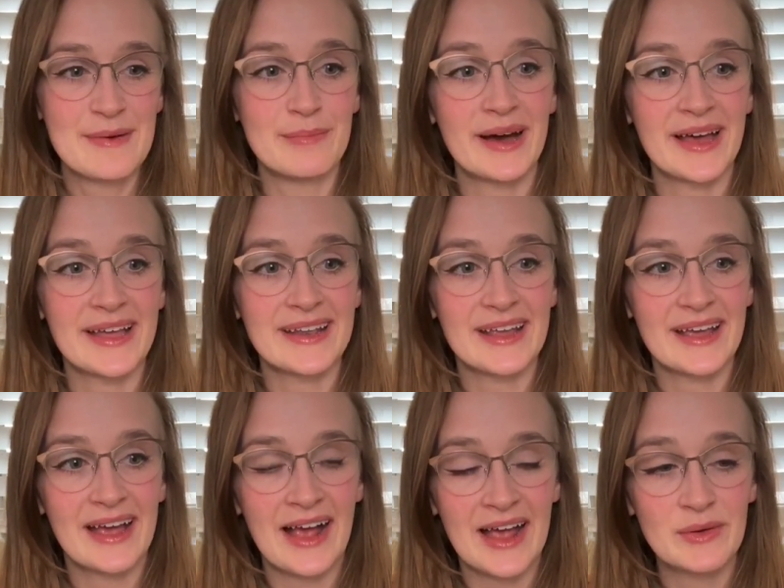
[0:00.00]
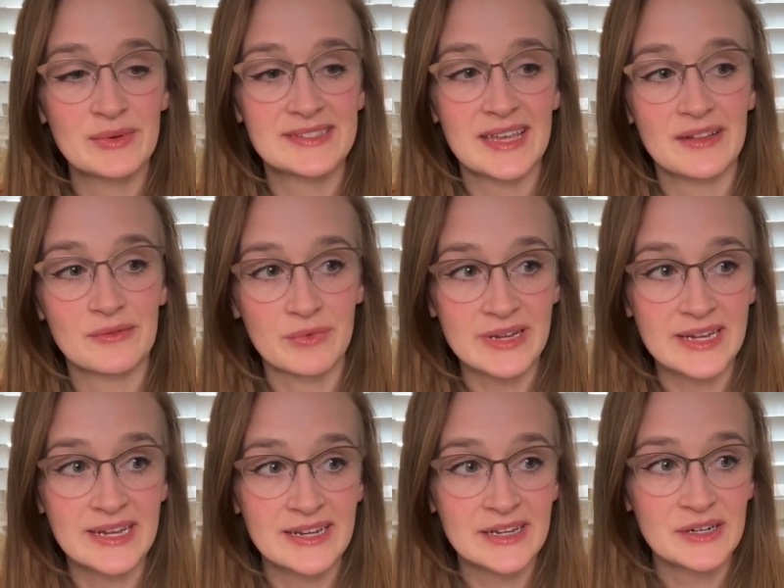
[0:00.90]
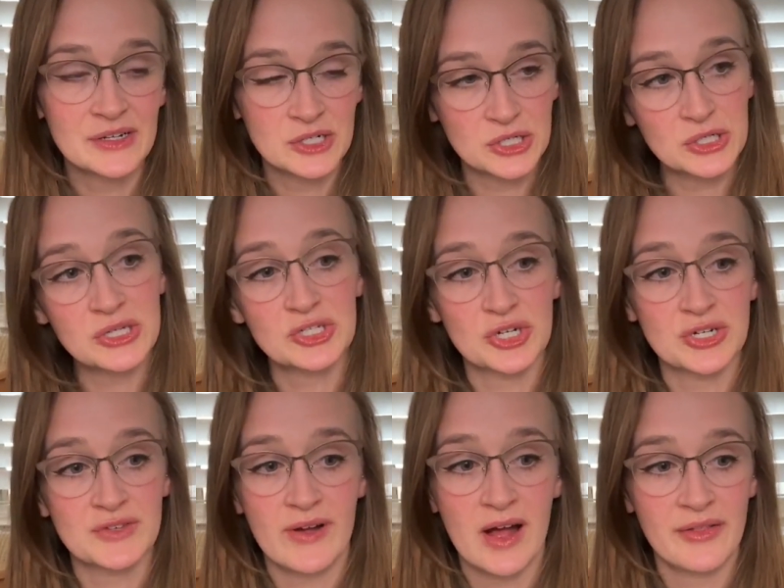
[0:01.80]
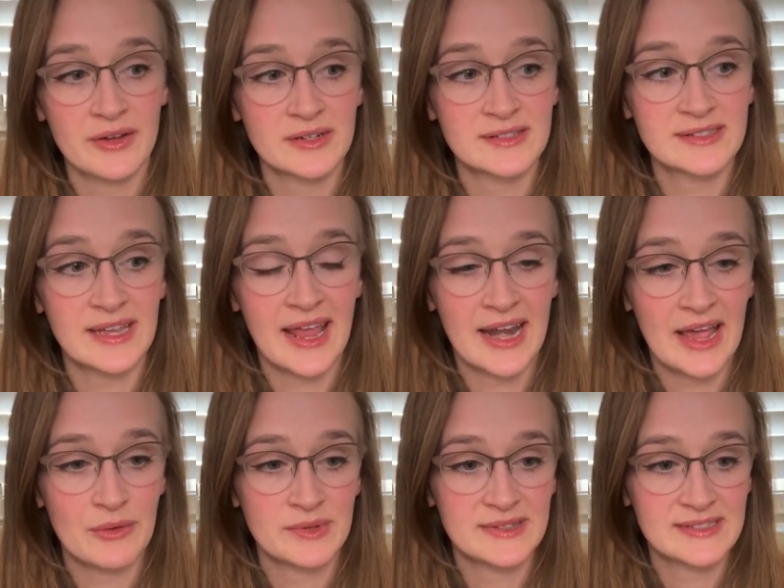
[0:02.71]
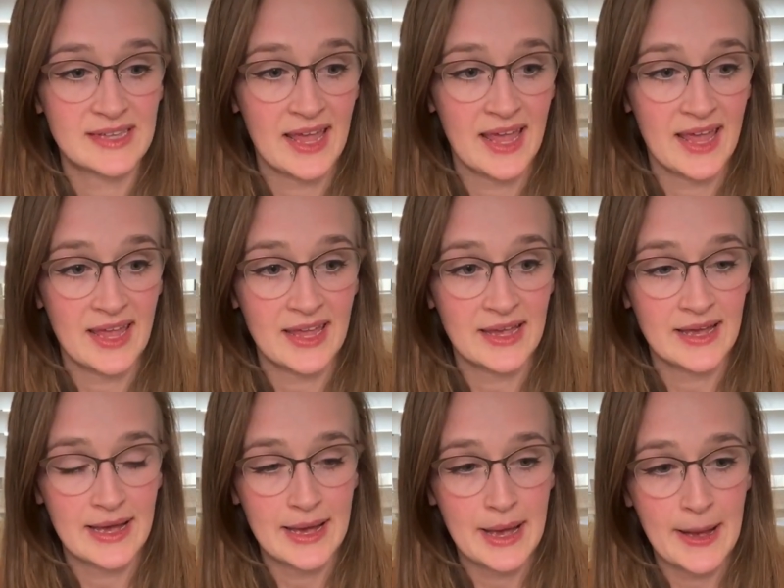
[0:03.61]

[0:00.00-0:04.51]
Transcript: But I would say read early church fathers, and I would say